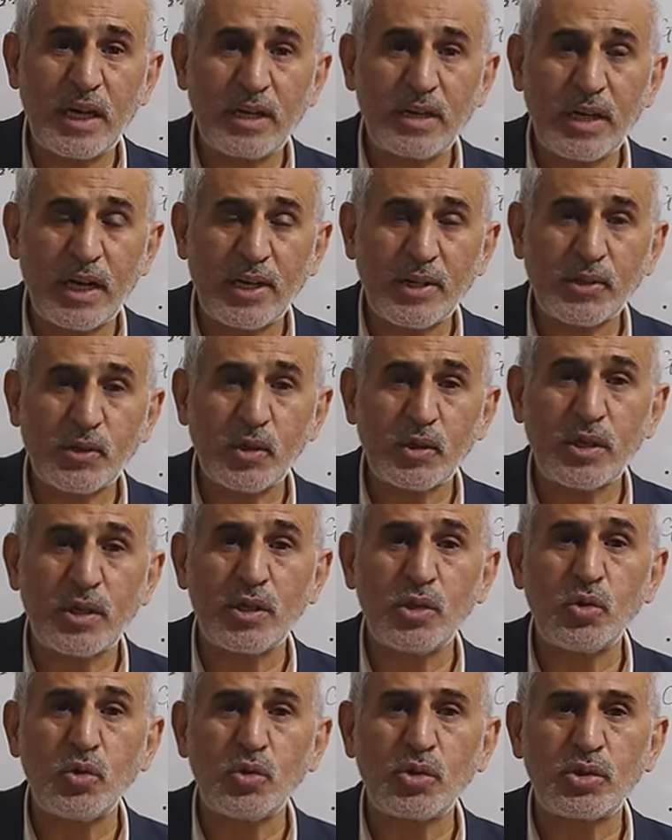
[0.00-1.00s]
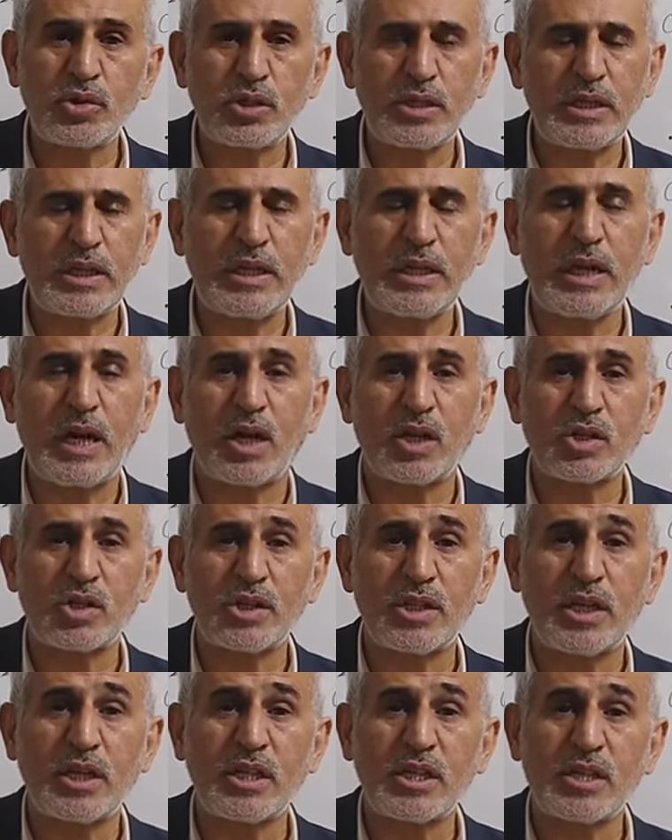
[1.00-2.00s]
and nitrogen, you see,
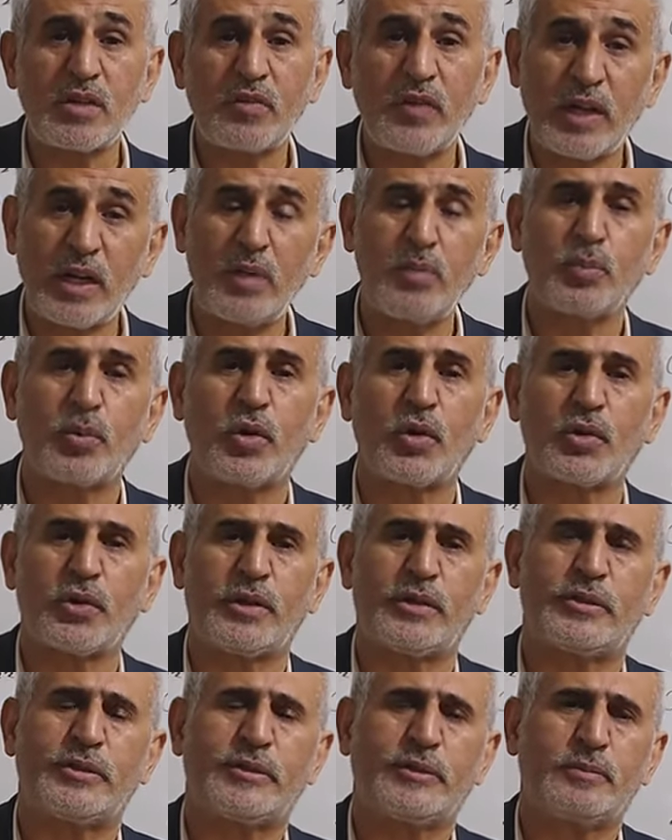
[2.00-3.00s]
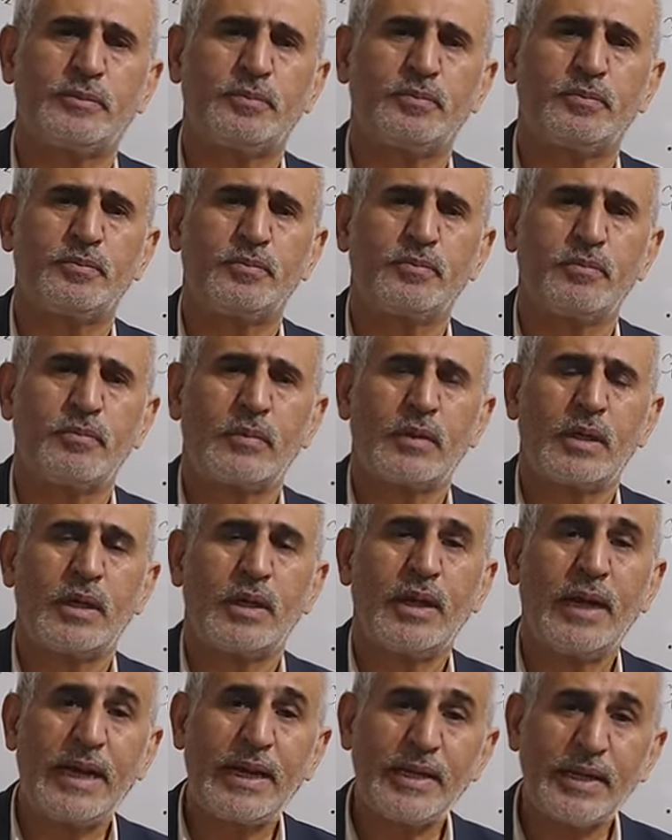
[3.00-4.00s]
oxygen is very important
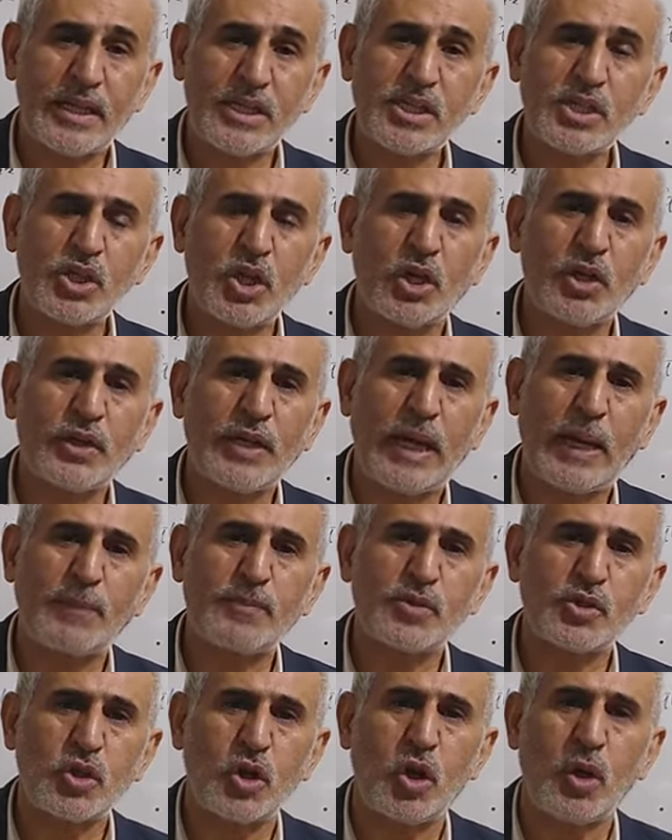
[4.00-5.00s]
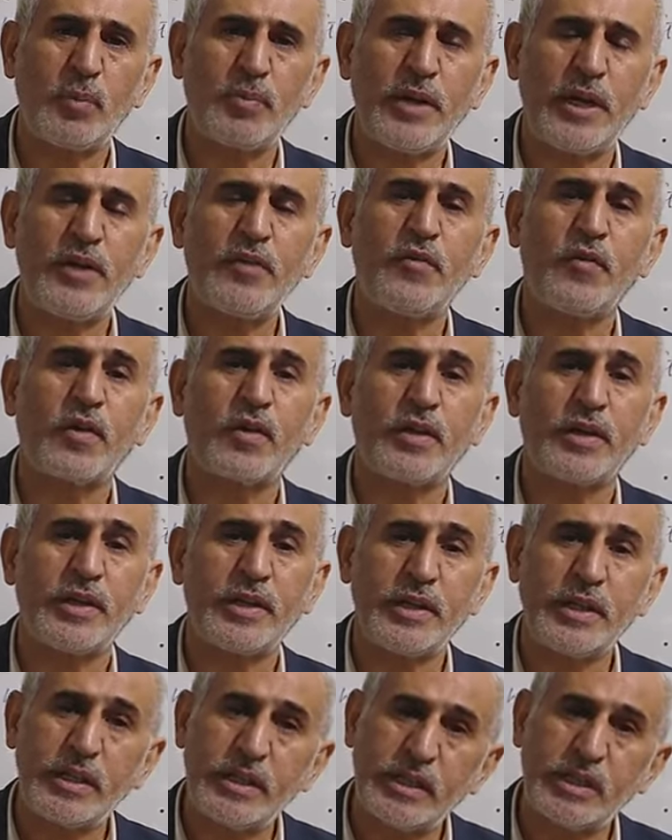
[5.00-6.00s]
and does not absorb
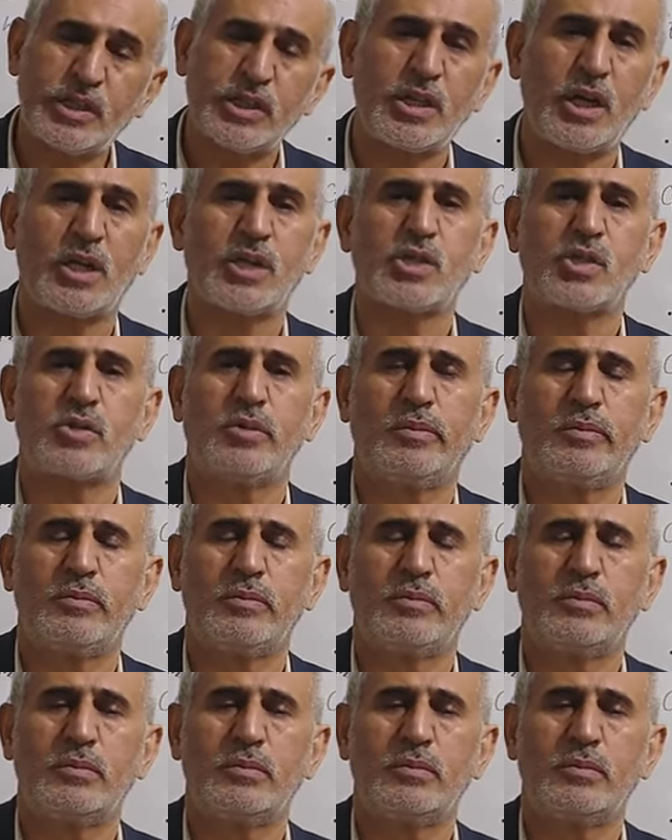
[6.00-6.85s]
infrared radiation also.